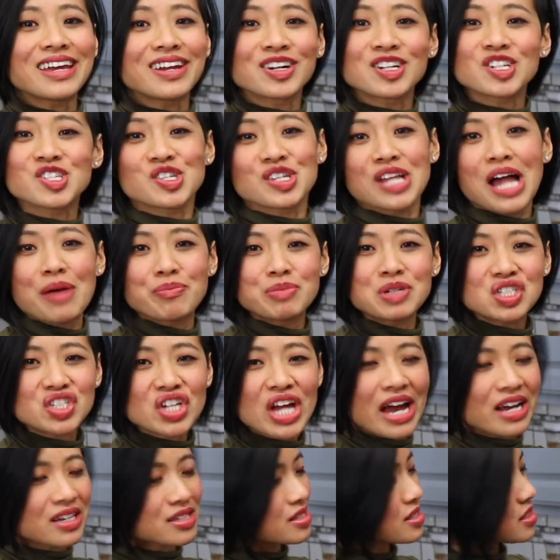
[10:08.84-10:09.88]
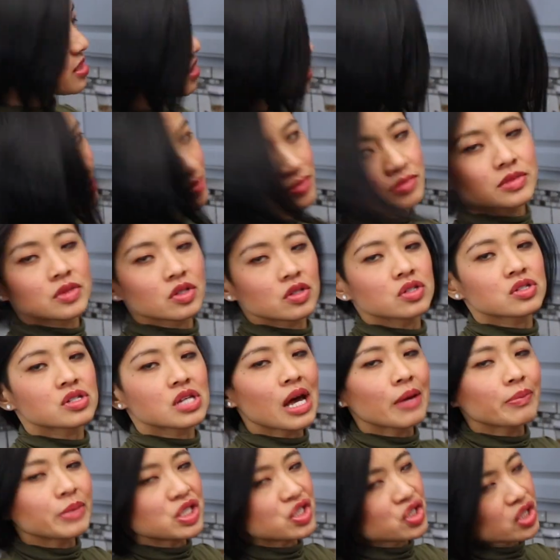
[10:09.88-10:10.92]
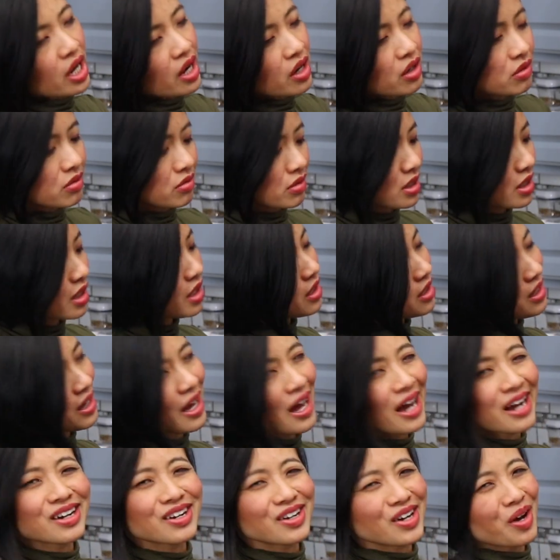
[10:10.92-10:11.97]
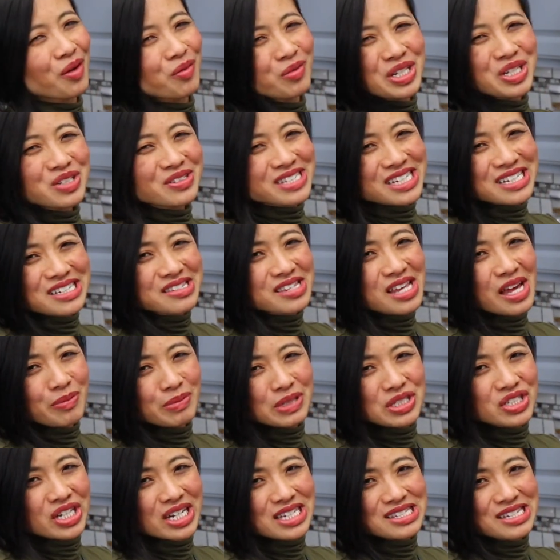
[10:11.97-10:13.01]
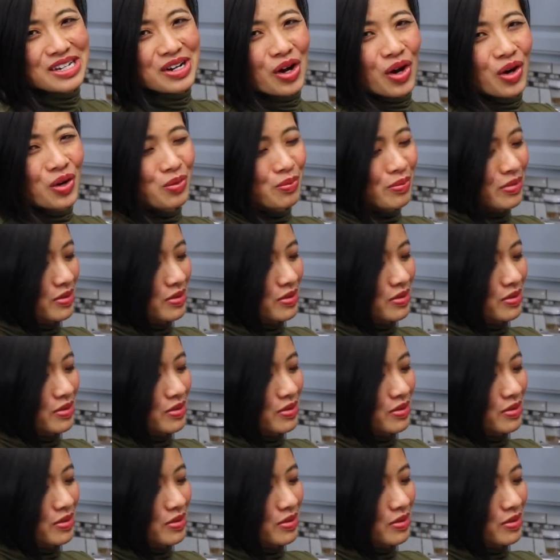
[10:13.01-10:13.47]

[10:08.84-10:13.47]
in our sloppy Jess or sloppy Joe. I don't know. Would you say sloppy Jess at home?